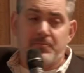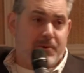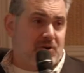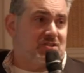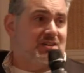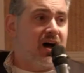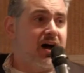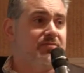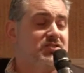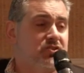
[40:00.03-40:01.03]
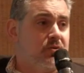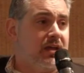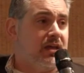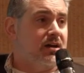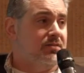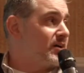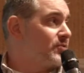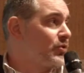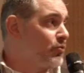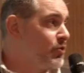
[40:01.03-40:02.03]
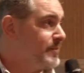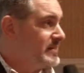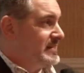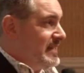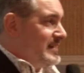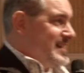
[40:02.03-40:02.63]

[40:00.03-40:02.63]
the person on the screen, another group did